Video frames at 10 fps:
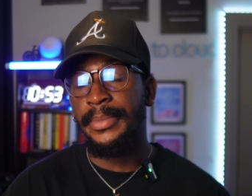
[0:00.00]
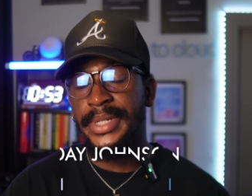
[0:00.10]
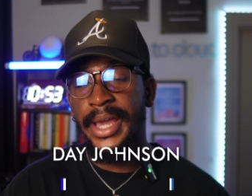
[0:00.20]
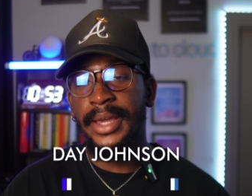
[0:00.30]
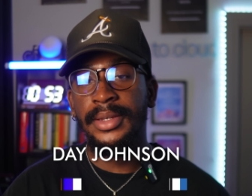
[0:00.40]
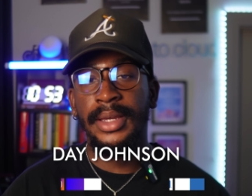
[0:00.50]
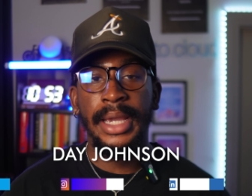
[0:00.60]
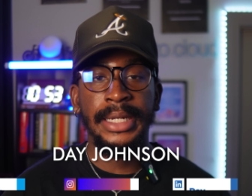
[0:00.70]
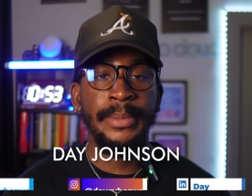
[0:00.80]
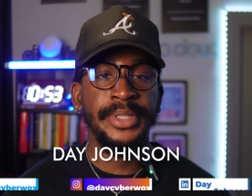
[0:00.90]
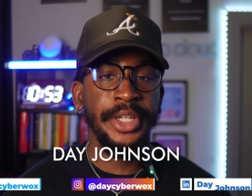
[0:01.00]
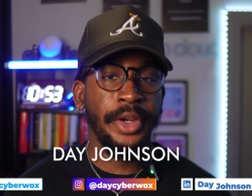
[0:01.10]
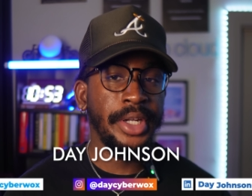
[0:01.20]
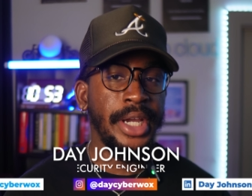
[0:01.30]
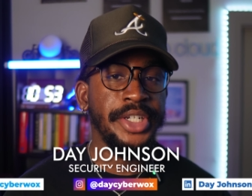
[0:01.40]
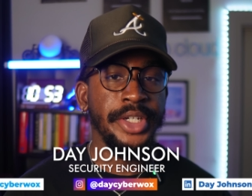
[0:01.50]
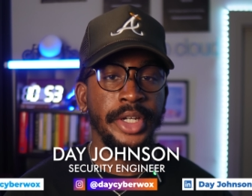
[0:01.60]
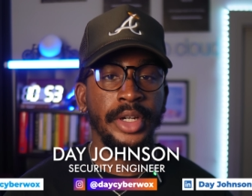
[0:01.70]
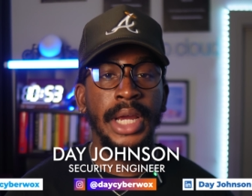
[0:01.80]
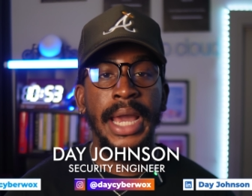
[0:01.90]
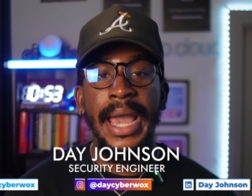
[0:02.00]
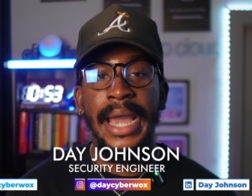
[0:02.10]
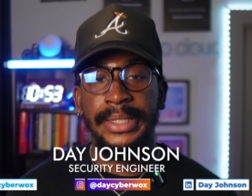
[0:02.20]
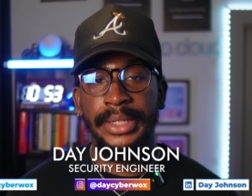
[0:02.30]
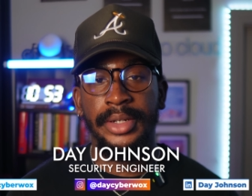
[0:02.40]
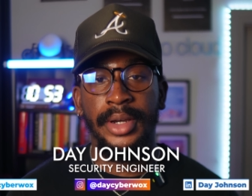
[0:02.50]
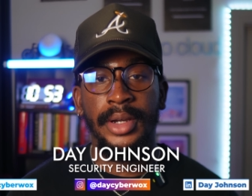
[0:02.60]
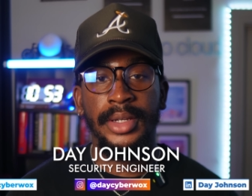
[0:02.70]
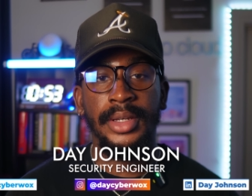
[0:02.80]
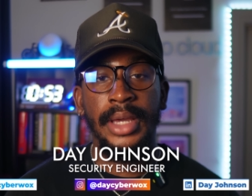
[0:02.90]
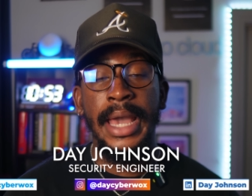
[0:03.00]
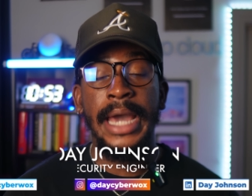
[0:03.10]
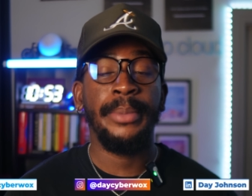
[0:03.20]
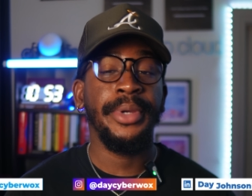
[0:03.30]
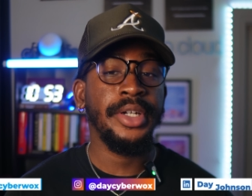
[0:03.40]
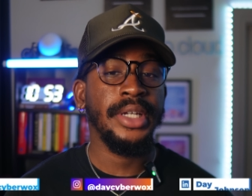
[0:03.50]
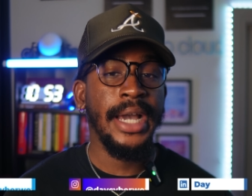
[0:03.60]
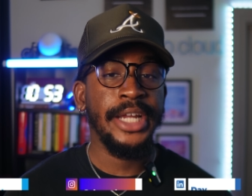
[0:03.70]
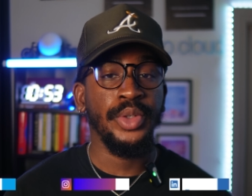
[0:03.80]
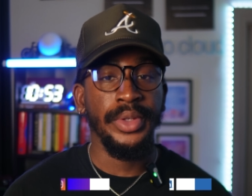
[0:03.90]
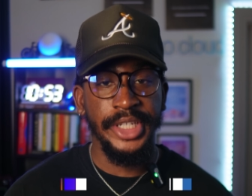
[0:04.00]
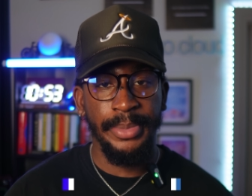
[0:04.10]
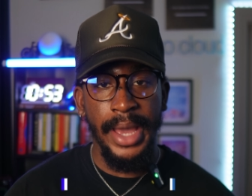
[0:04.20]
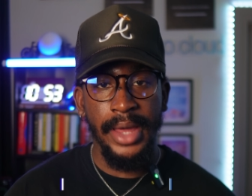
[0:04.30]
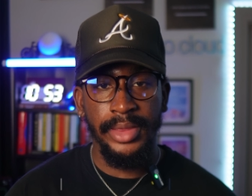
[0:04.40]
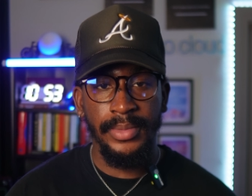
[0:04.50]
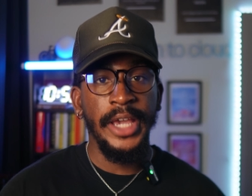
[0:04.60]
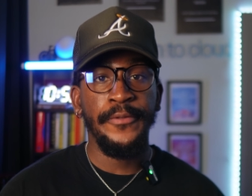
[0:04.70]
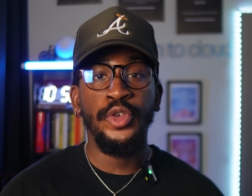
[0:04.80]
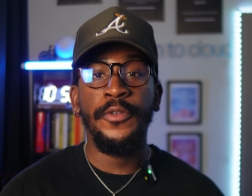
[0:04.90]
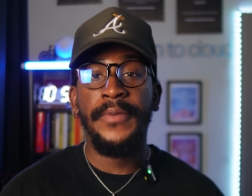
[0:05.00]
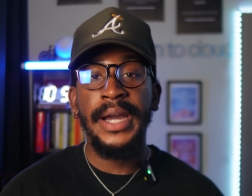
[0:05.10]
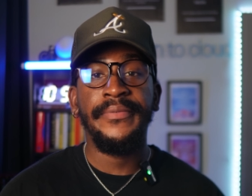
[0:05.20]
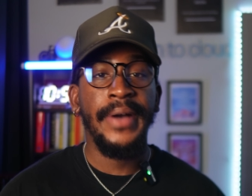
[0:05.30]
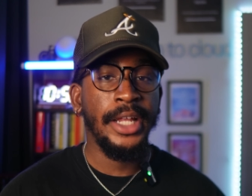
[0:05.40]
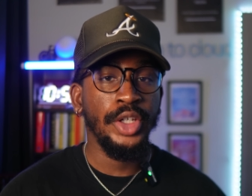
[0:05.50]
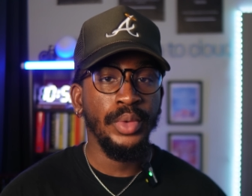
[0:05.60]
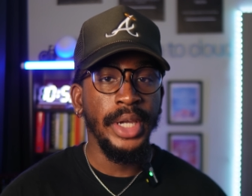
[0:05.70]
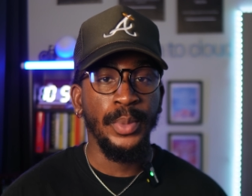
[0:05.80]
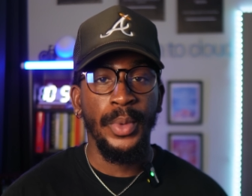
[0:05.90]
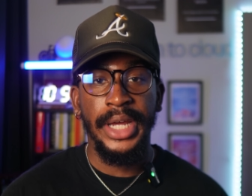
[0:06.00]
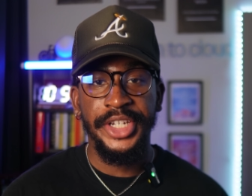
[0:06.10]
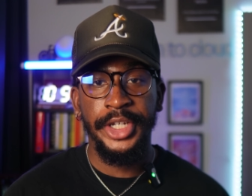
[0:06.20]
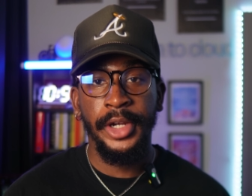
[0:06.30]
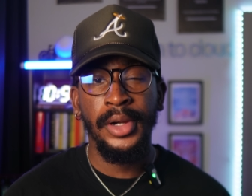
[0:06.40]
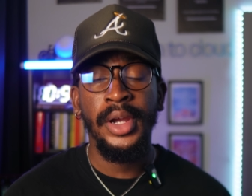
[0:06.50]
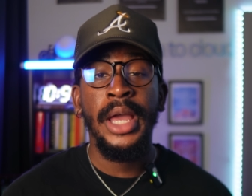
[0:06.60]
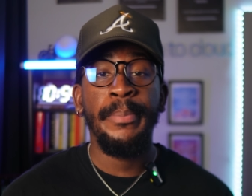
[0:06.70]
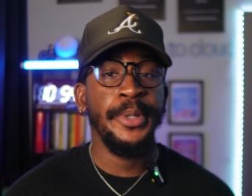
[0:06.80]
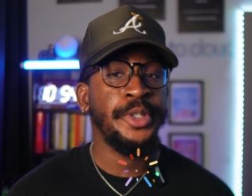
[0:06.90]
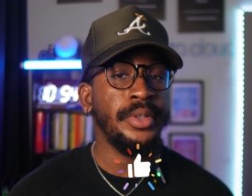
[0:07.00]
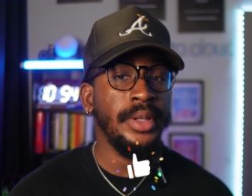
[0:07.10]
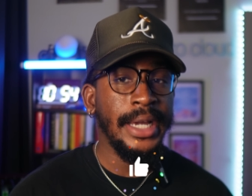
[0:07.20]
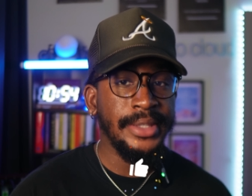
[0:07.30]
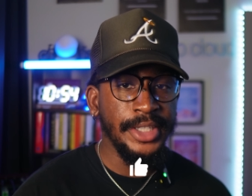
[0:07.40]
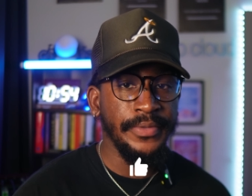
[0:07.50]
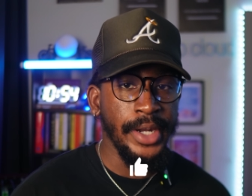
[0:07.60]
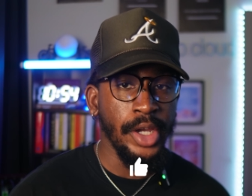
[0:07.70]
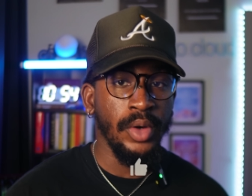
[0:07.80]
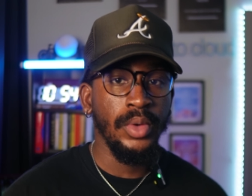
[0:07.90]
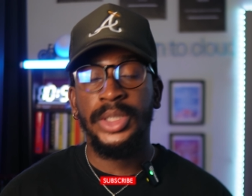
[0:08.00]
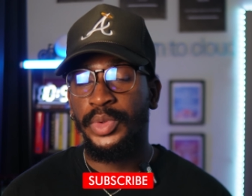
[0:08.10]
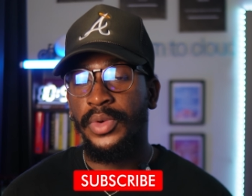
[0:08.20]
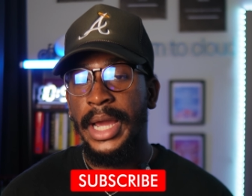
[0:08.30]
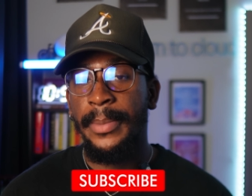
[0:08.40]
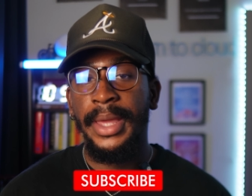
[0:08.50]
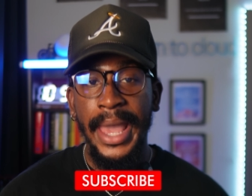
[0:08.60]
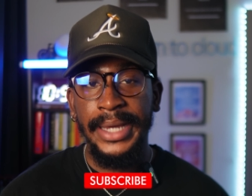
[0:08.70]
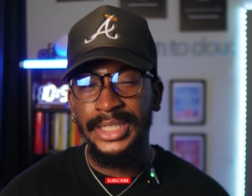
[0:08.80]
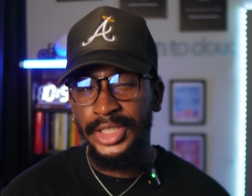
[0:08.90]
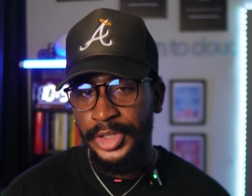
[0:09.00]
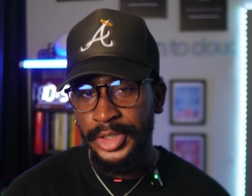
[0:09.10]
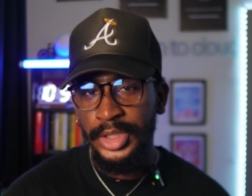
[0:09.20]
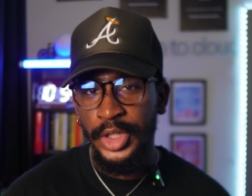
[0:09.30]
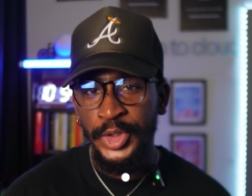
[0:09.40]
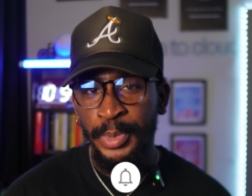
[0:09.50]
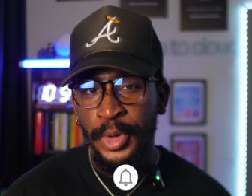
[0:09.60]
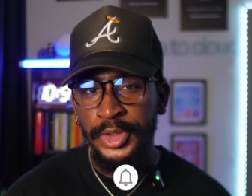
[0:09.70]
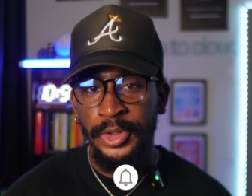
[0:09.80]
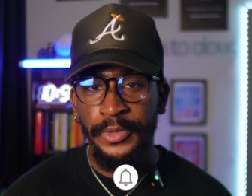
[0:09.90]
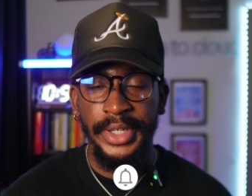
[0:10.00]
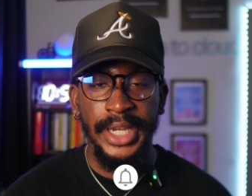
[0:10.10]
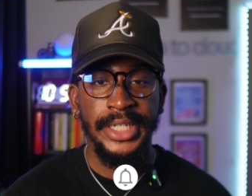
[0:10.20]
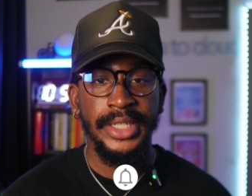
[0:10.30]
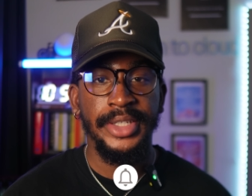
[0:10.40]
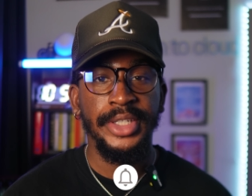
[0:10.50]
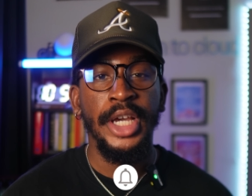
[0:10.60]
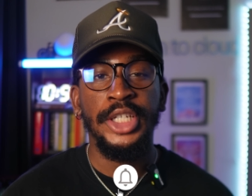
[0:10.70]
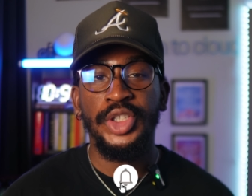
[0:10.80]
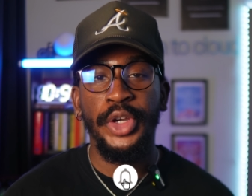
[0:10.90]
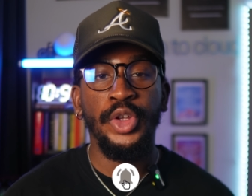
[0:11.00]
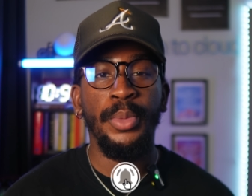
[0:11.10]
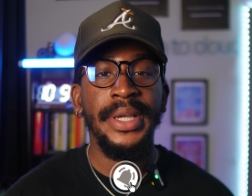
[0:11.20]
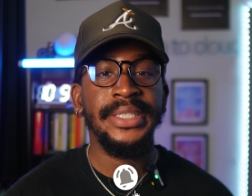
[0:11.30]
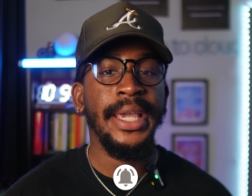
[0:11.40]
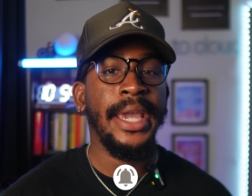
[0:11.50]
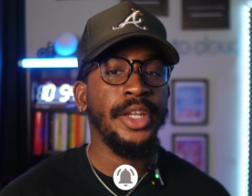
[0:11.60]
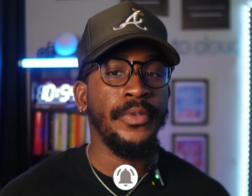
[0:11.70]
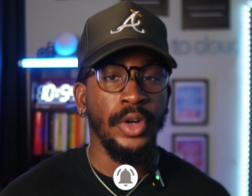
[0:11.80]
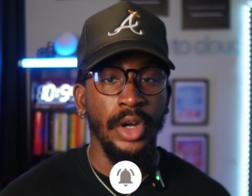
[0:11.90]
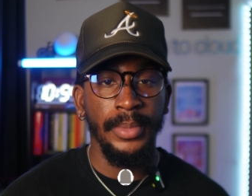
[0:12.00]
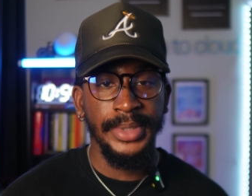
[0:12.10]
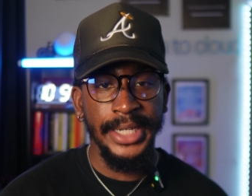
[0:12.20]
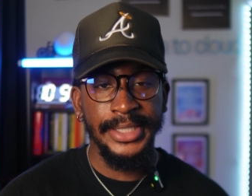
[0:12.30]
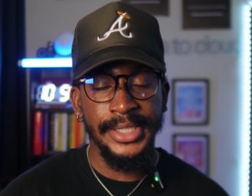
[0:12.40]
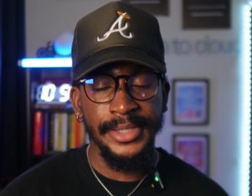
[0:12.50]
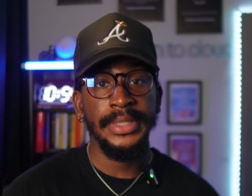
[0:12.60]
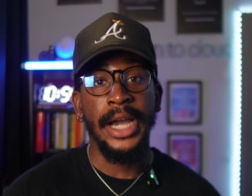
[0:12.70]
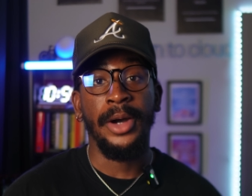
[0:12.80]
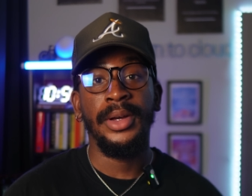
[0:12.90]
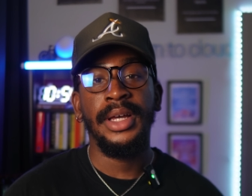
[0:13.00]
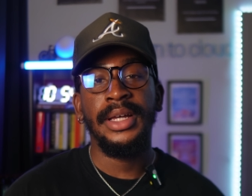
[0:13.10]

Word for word: I'm Day, and I'm a security engineer at Datadog, and I'm here to guide you on this path. If you find value in what I share, be sure to like this video, subscribe, and turn on those post notifications so you don't miss any of our updates. Now,